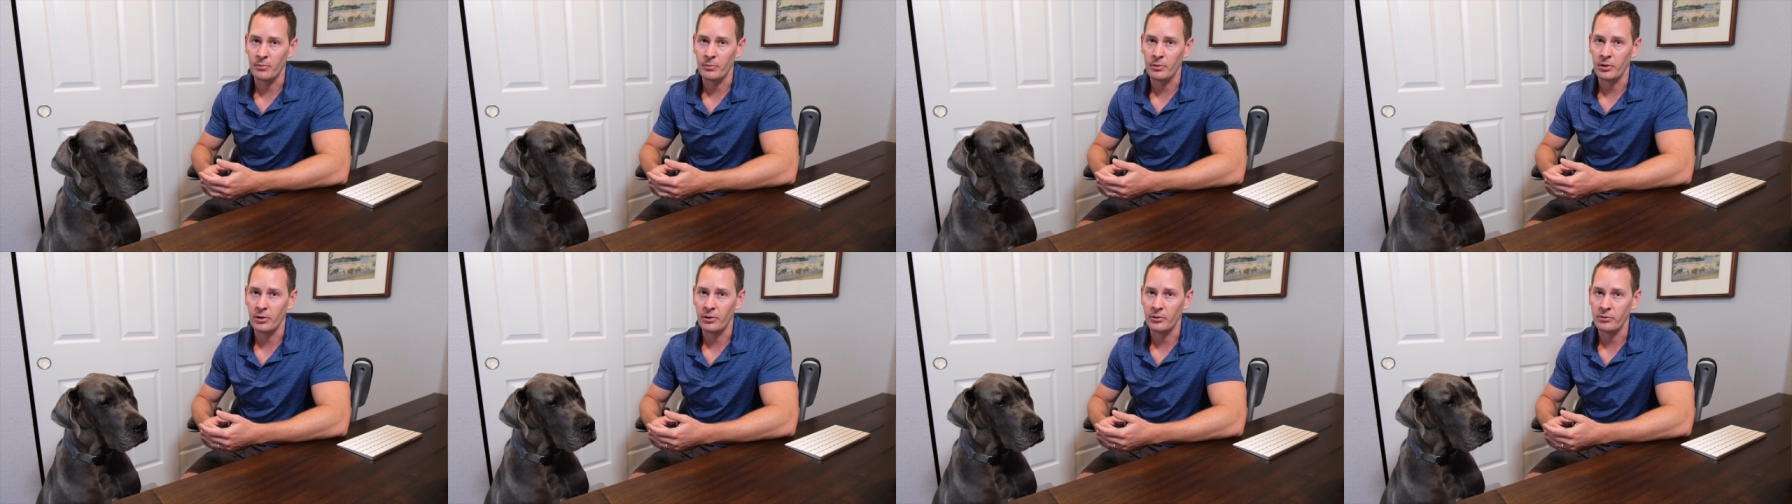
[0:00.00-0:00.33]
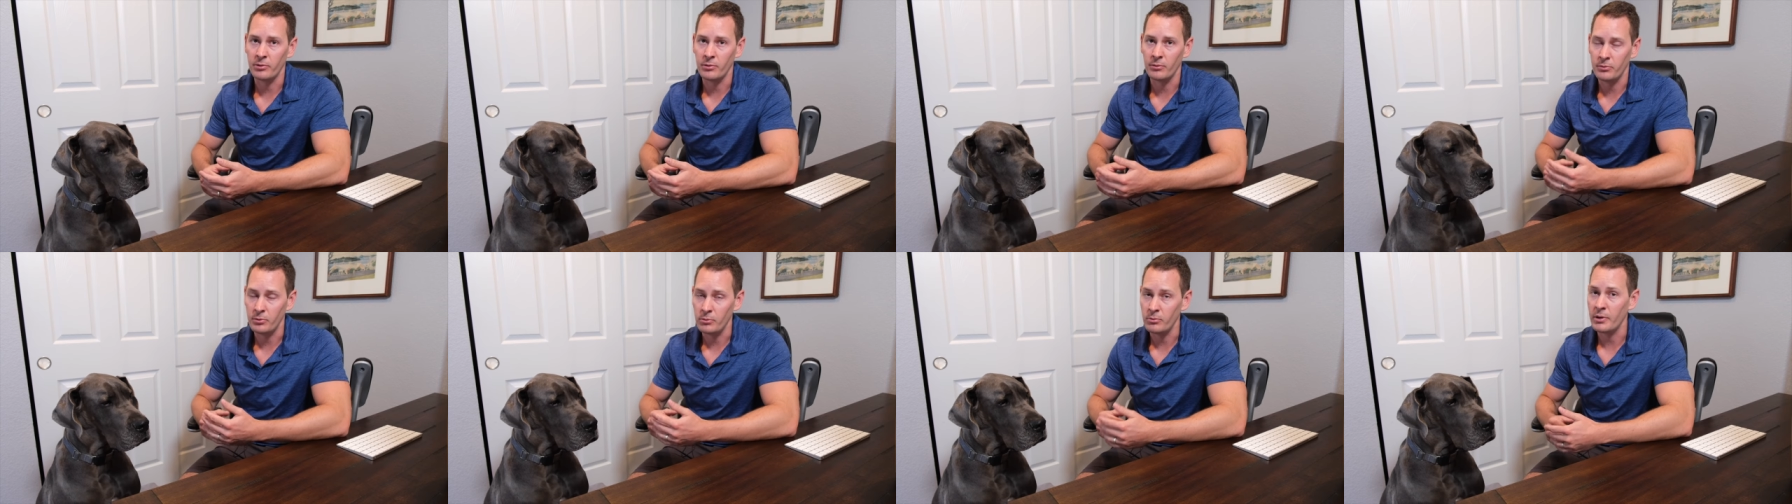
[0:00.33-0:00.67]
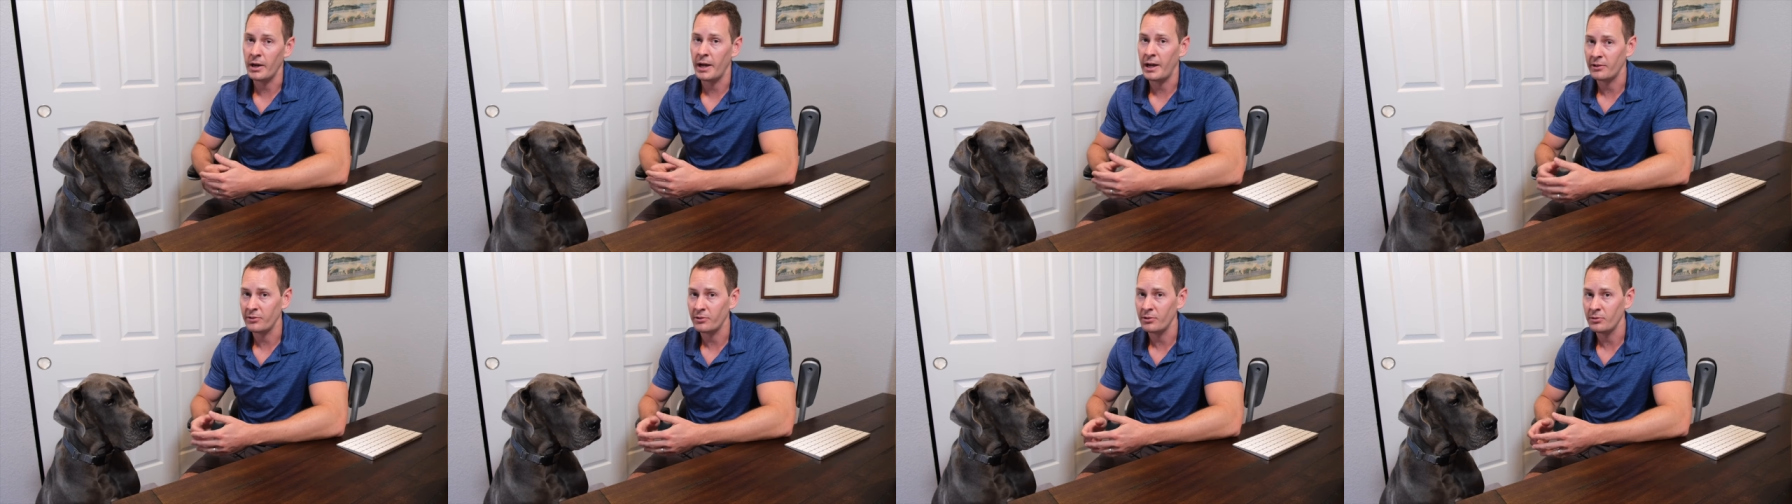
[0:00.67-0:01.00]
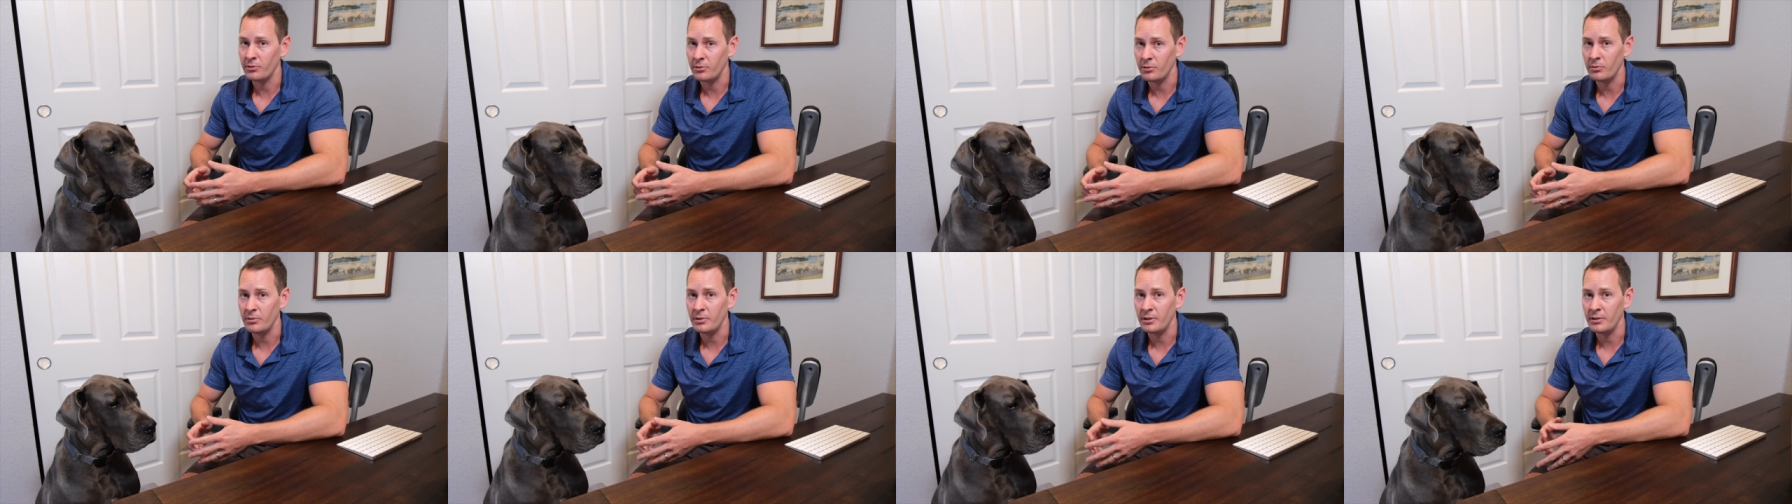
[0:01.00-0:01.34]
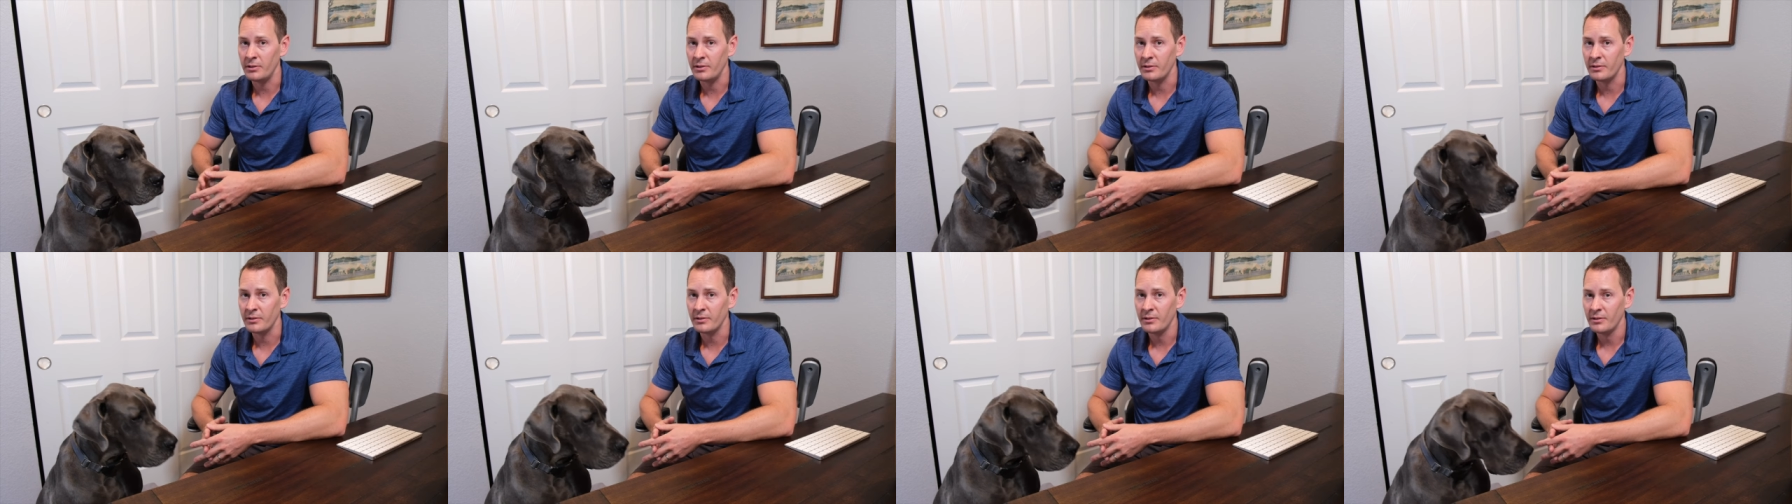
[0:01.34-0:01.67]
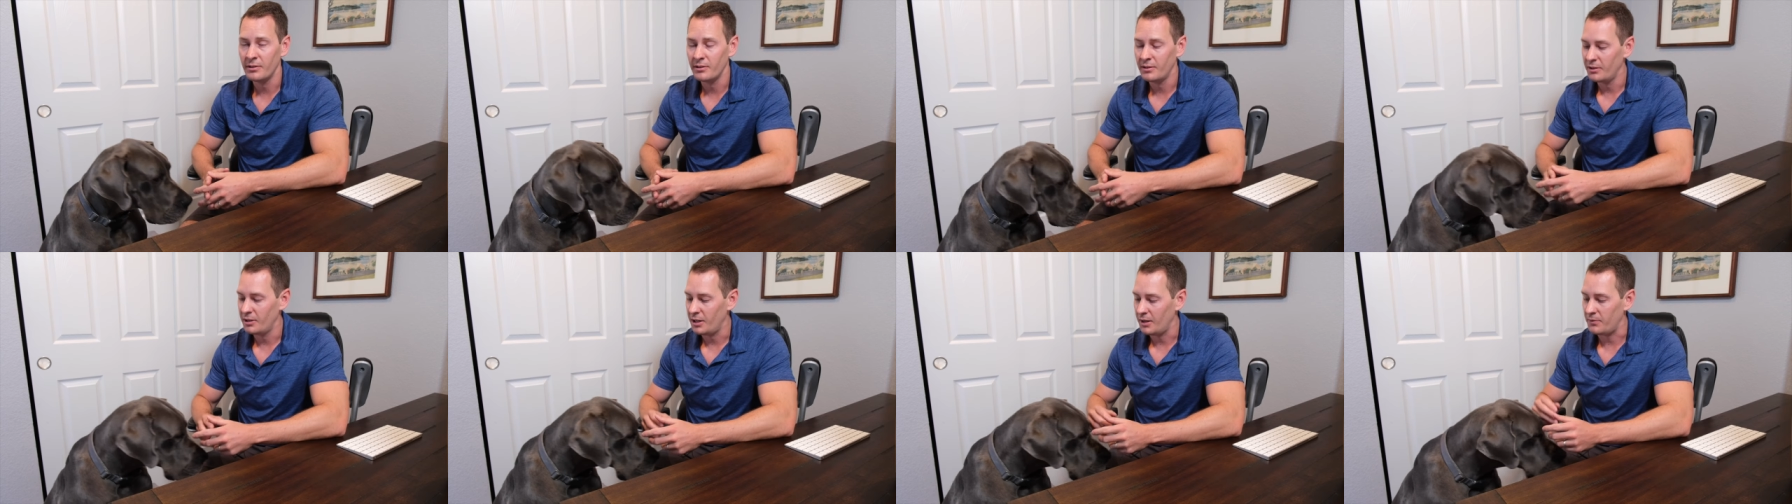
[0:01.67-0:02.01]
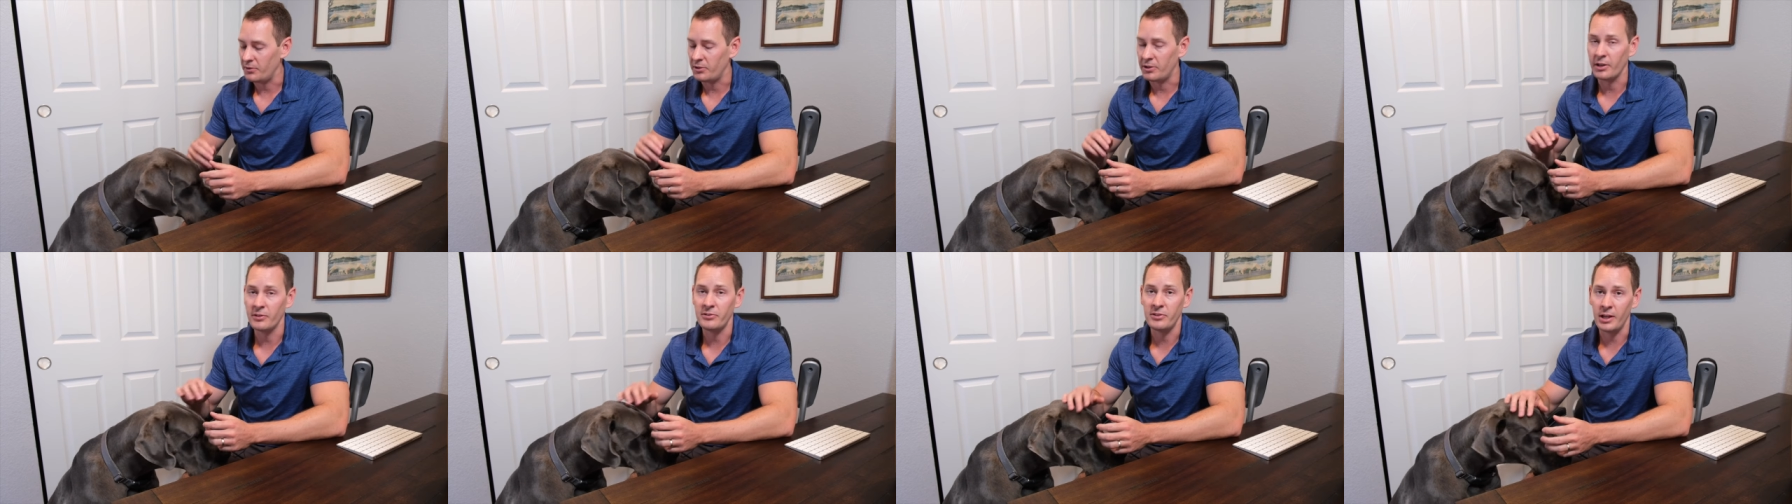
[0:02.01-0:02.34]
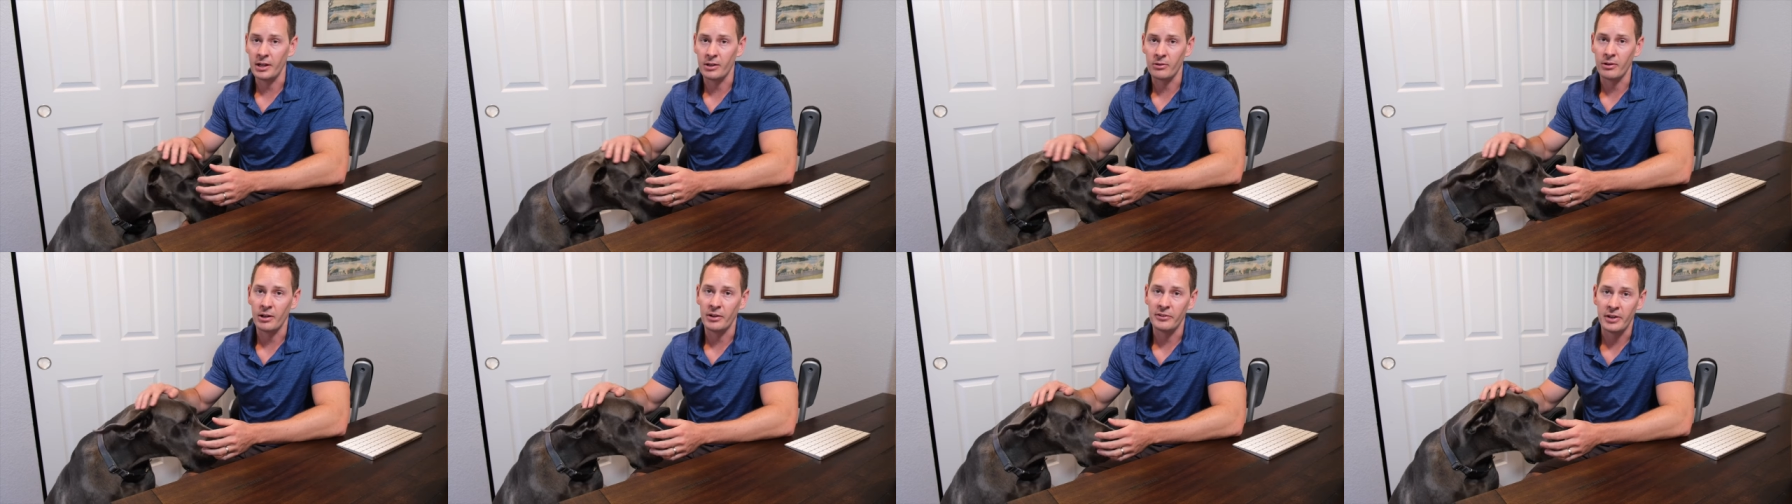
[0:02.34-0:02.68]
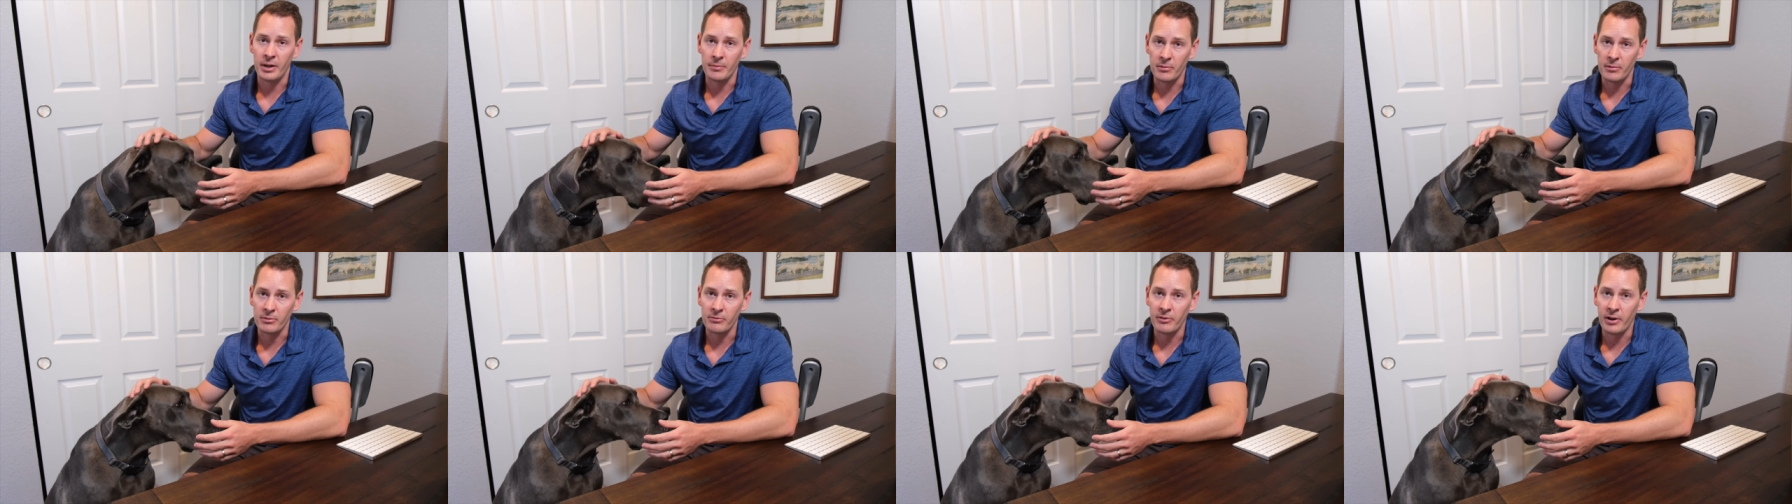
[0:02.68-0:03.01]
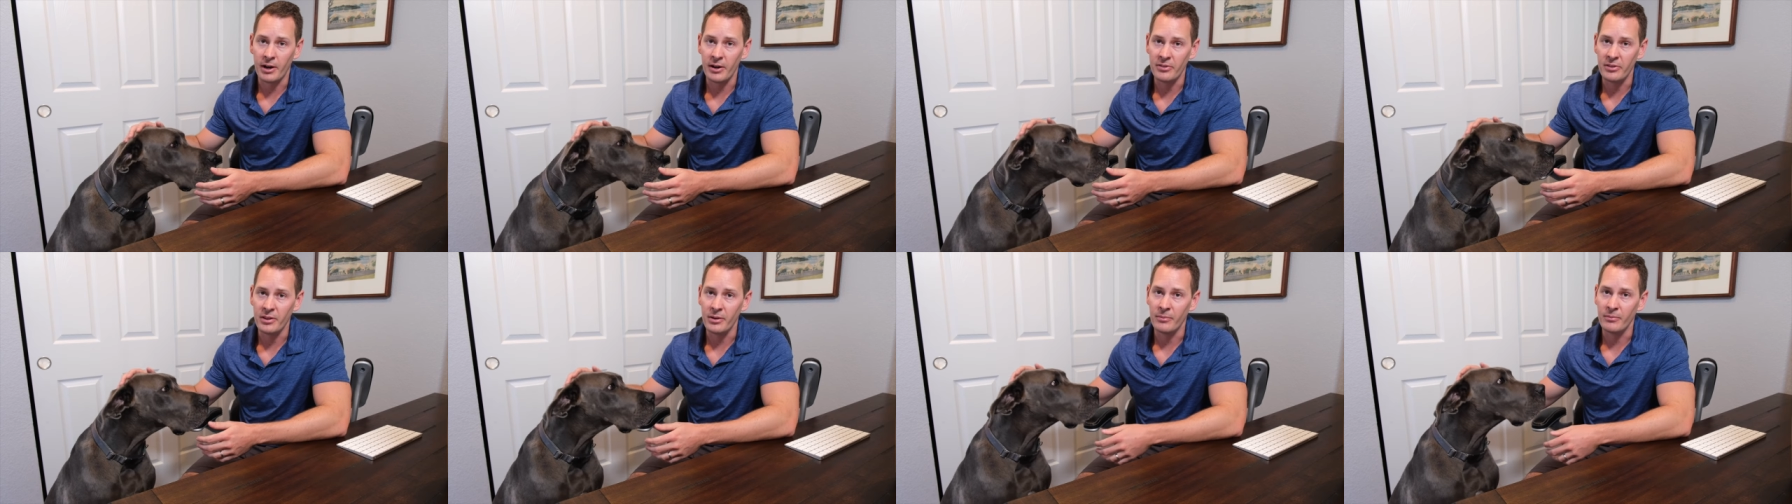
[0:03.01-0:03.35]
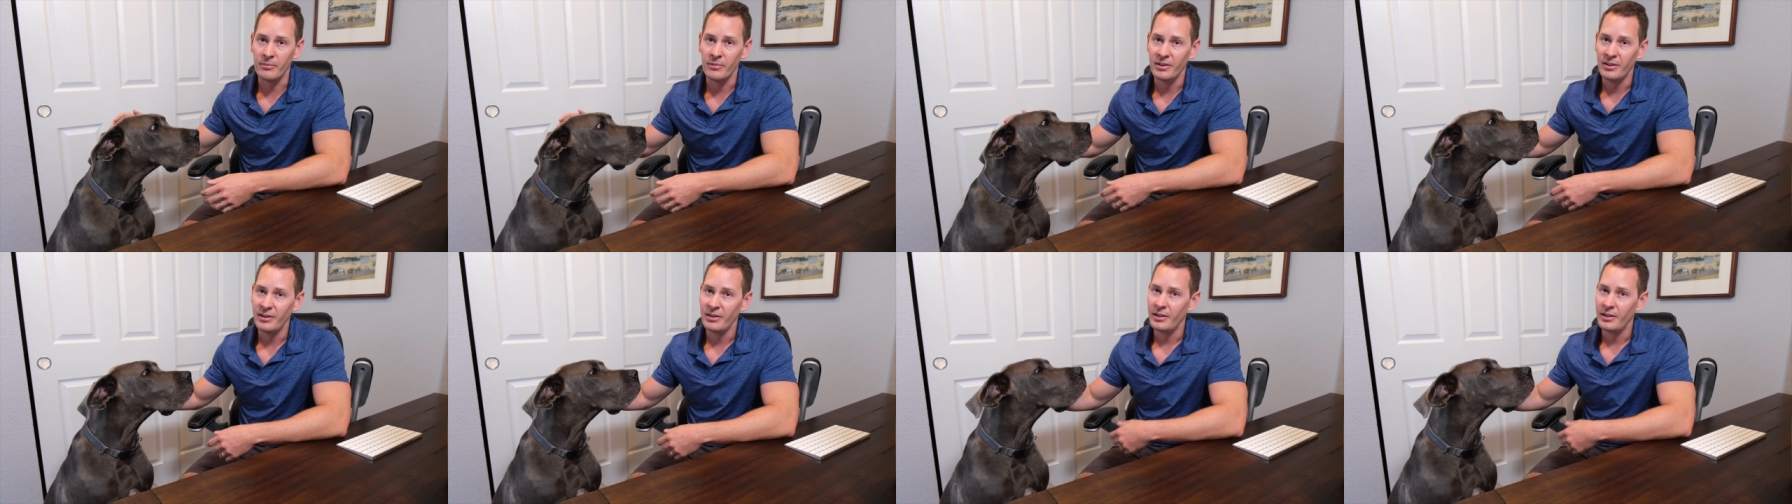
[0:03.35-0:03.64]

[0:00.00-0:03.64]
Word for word: but also if you actually do need to, if it does take a lot of time to find them,